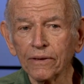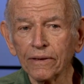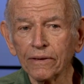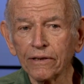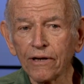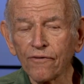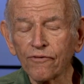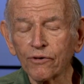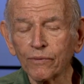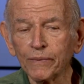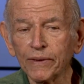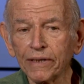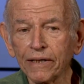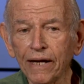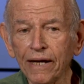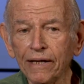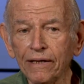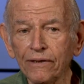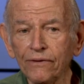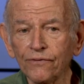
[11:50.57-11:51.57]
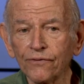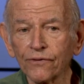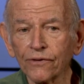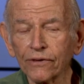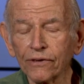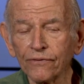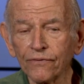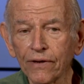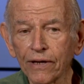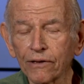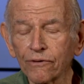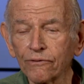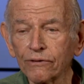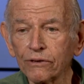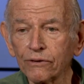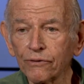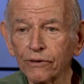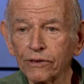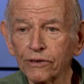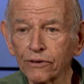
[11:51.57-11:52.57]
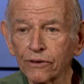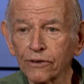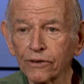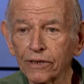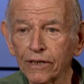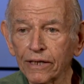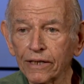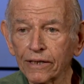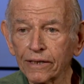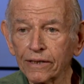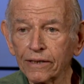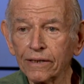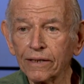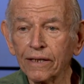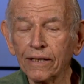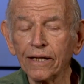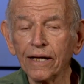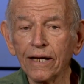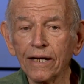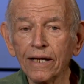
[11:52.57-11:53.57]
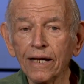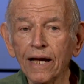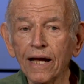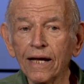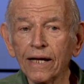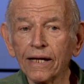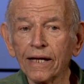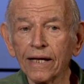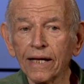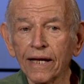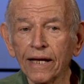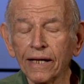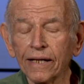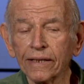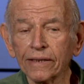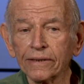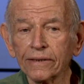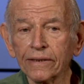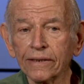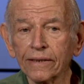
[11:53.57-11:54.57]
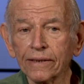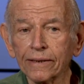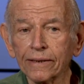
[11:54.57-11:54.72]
government aid for the veterans returning, and